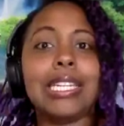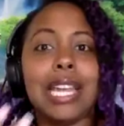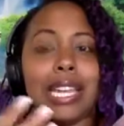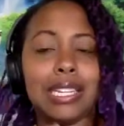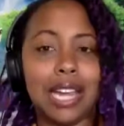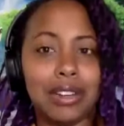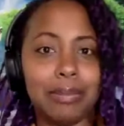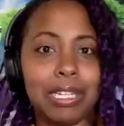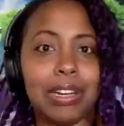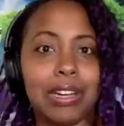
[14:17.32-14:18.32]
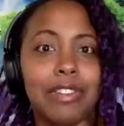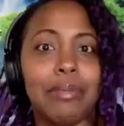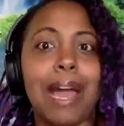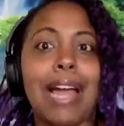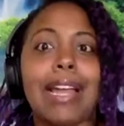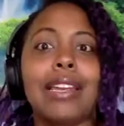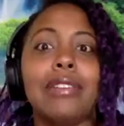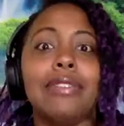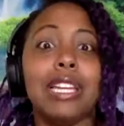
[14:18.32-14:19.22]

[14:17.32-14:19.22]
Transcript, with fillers: taking time to myself, on the back end of